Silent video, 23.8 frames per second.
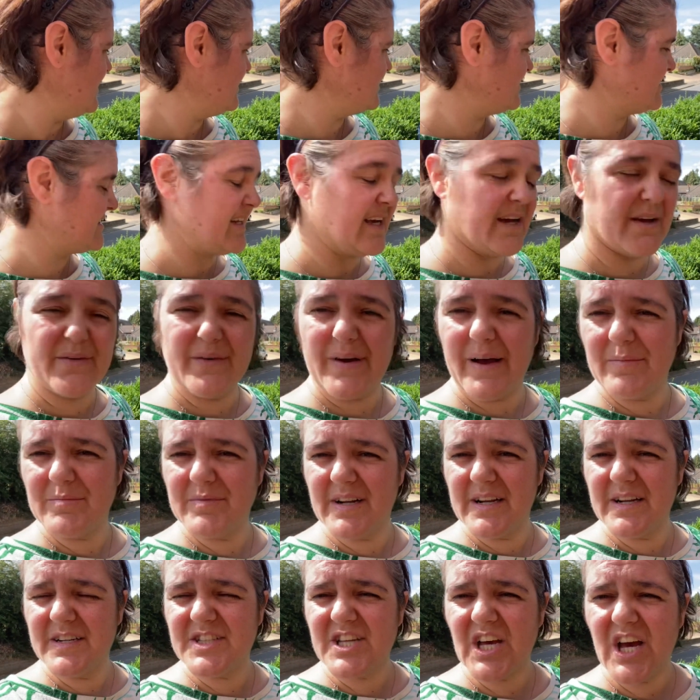So I'm
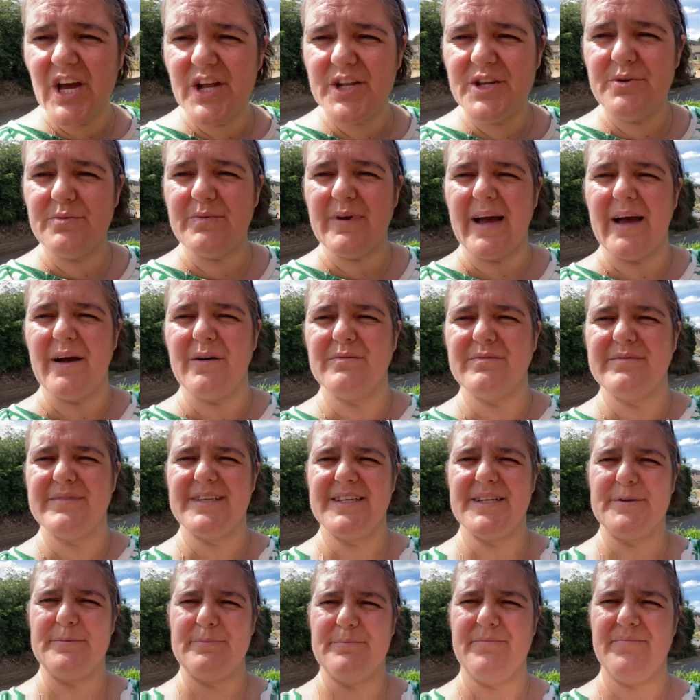going to turn you around and
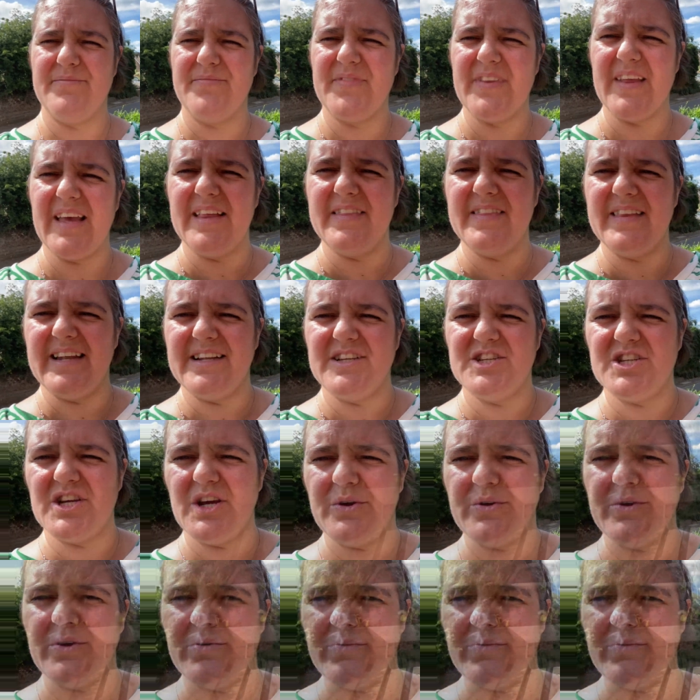then show you